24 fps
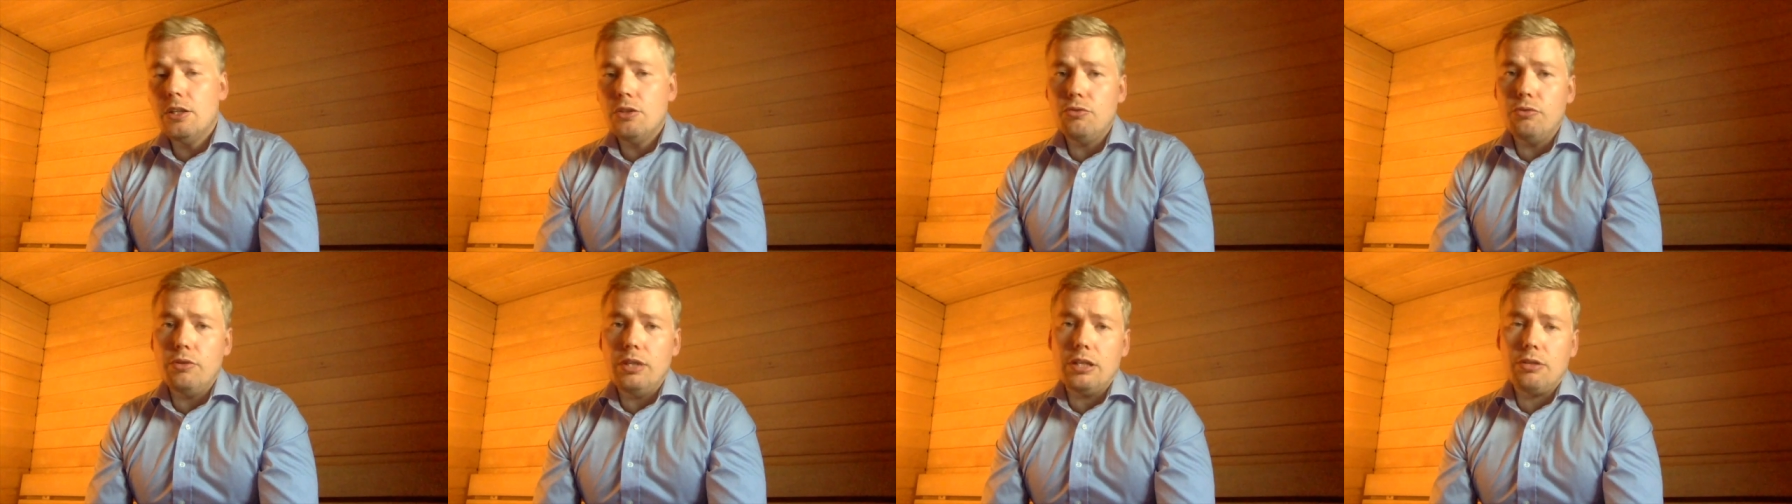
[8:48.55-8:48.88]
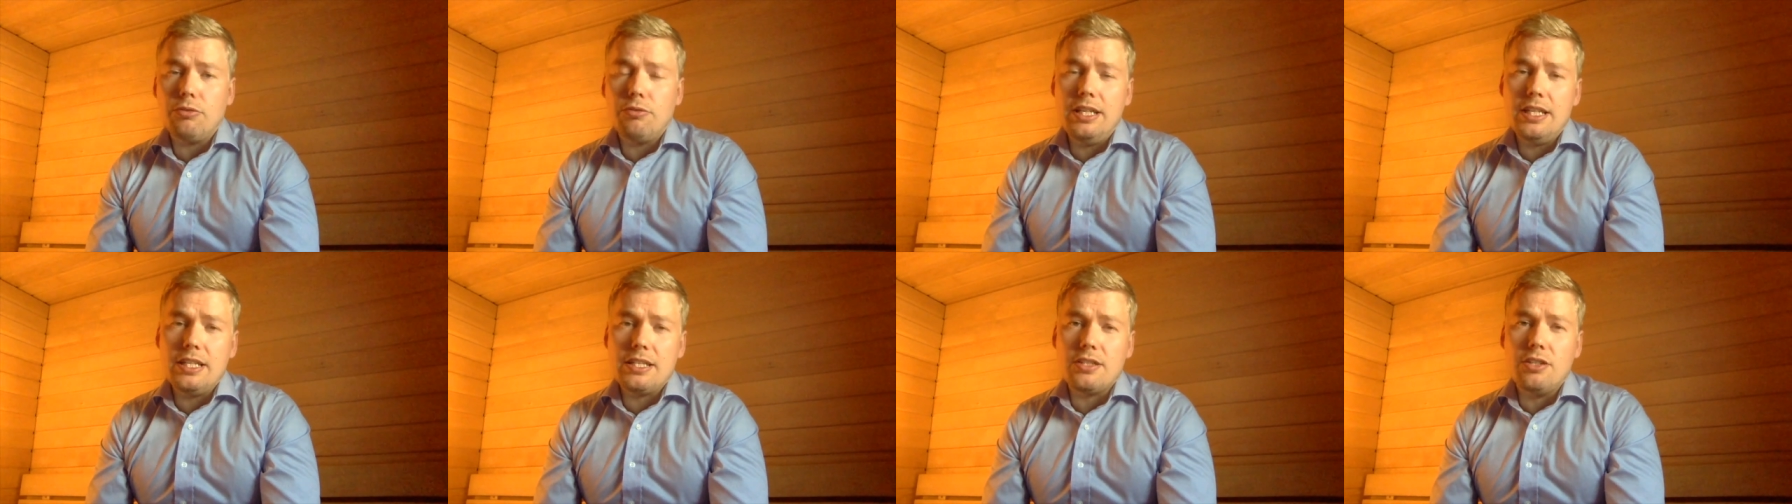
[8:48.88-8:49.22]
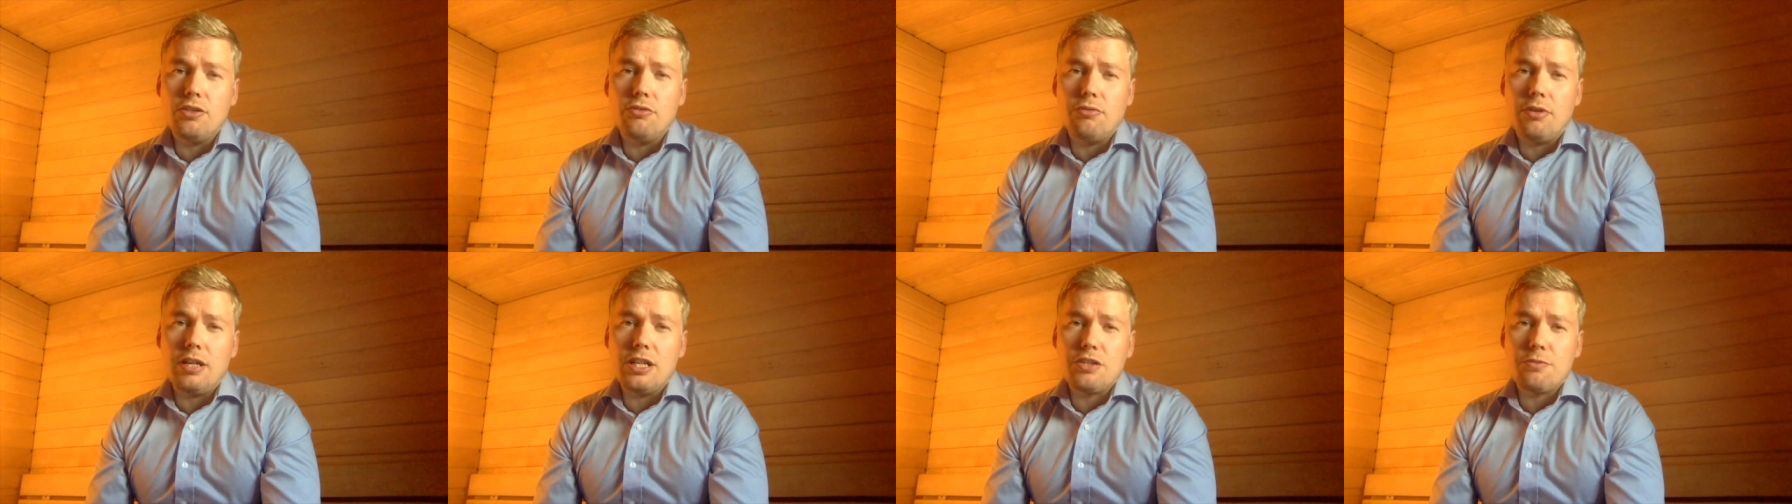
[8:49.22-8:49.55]
to increase
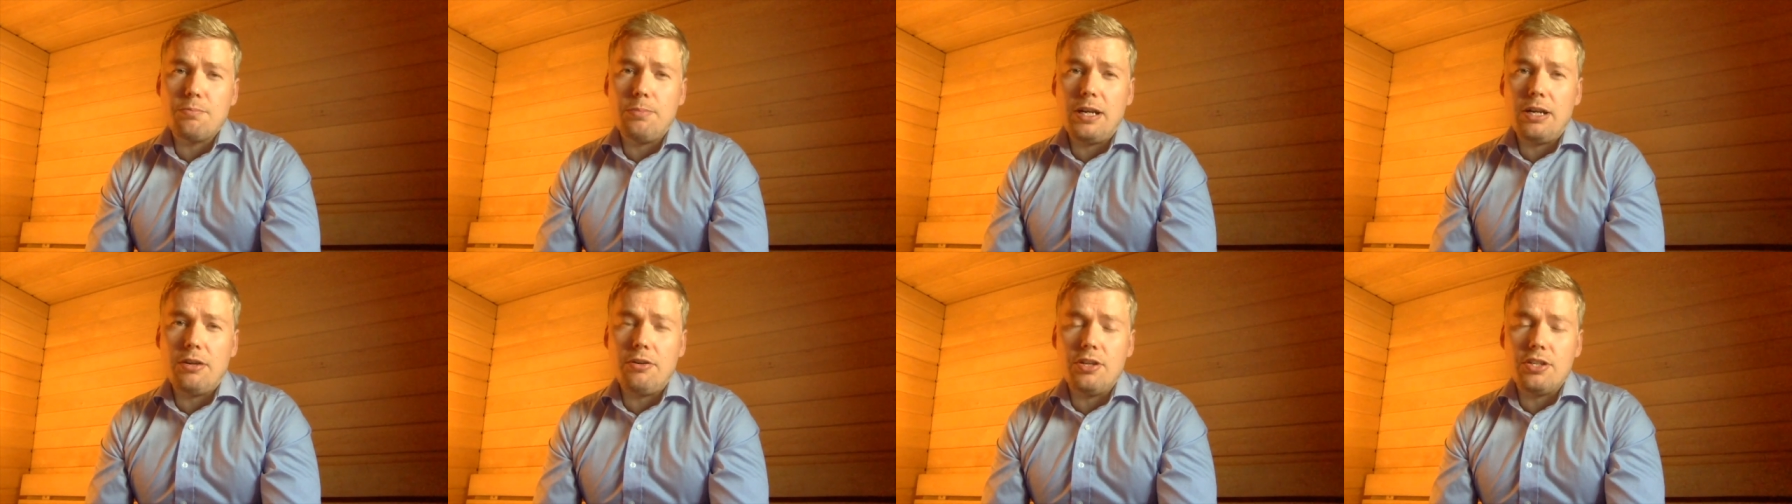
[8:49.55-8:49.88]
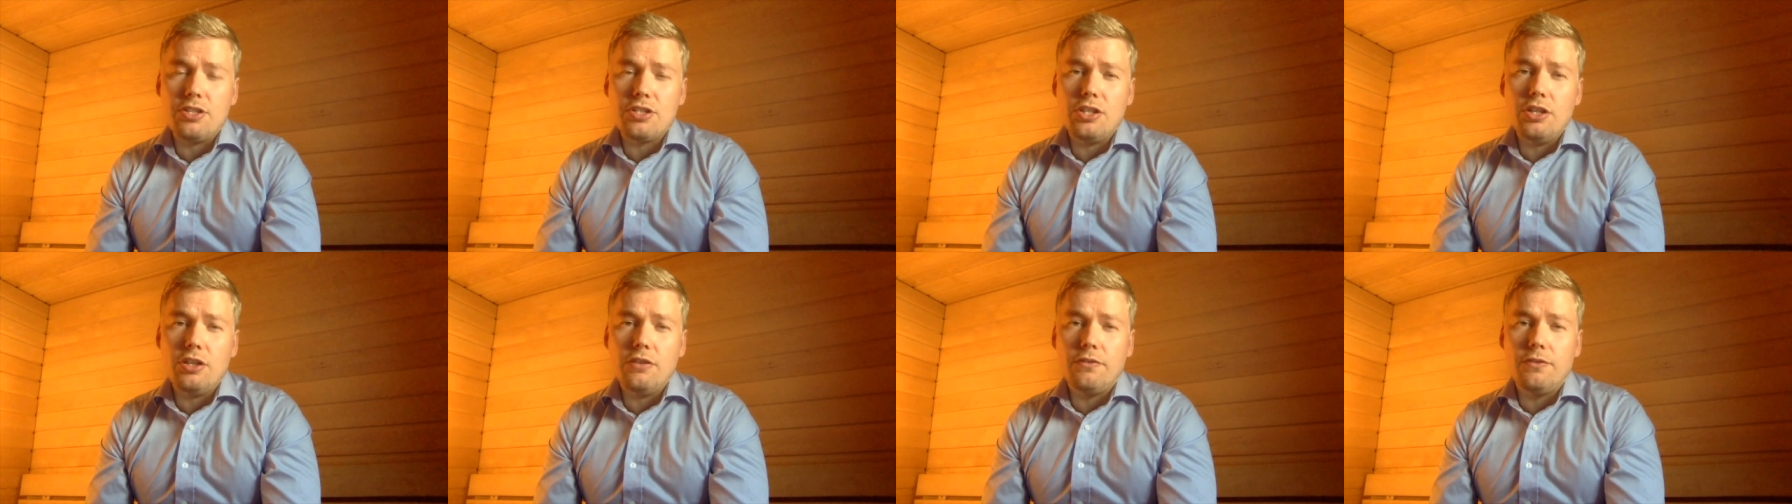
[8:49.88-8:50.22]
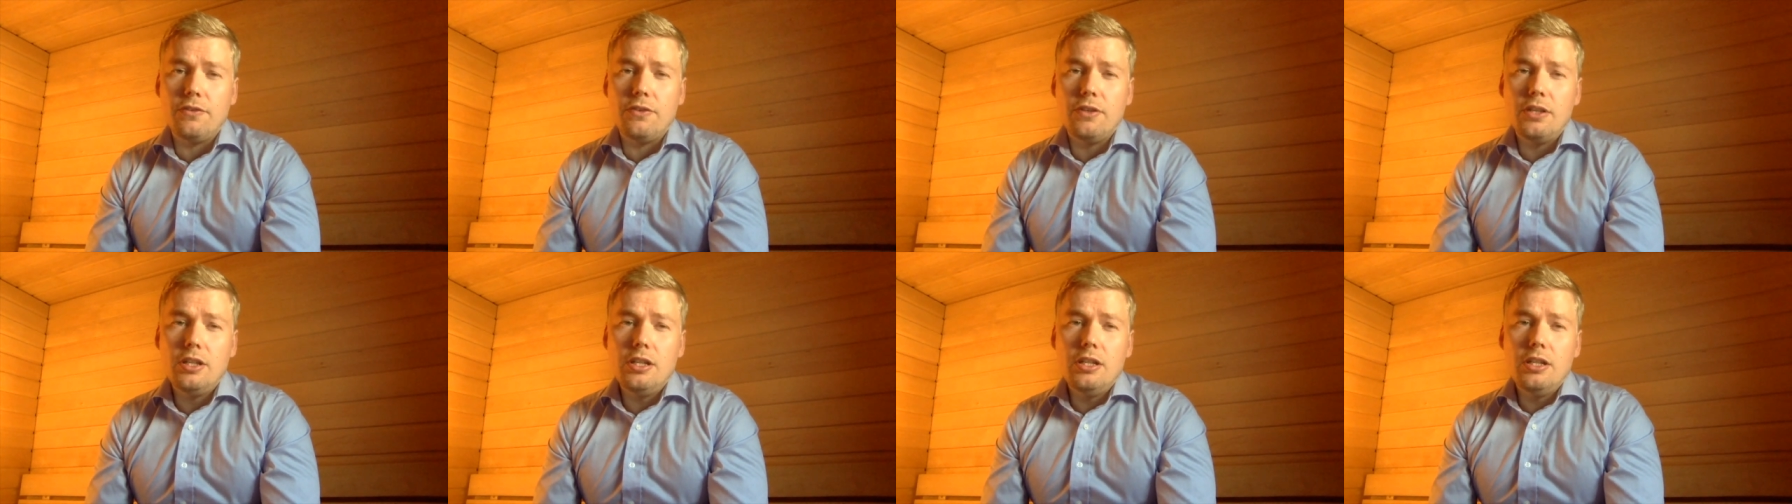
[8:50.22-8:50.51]
the transparency of